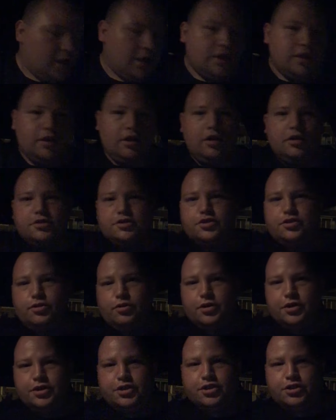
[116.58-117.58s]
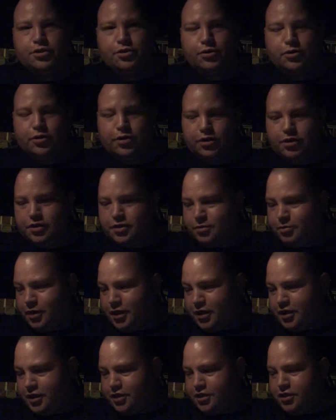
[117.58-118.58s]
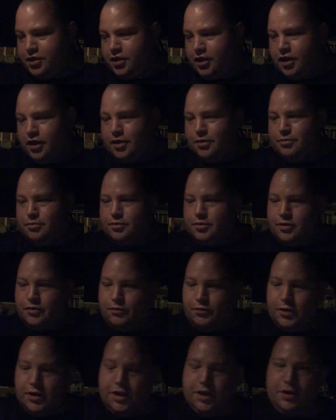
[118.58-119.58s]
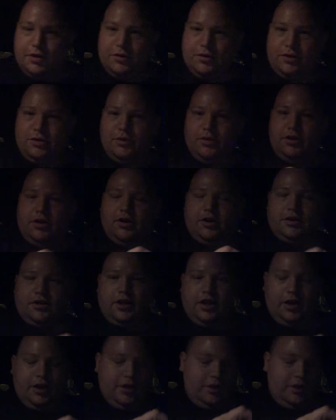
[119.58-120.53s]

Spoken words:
long story short, to make this video go along a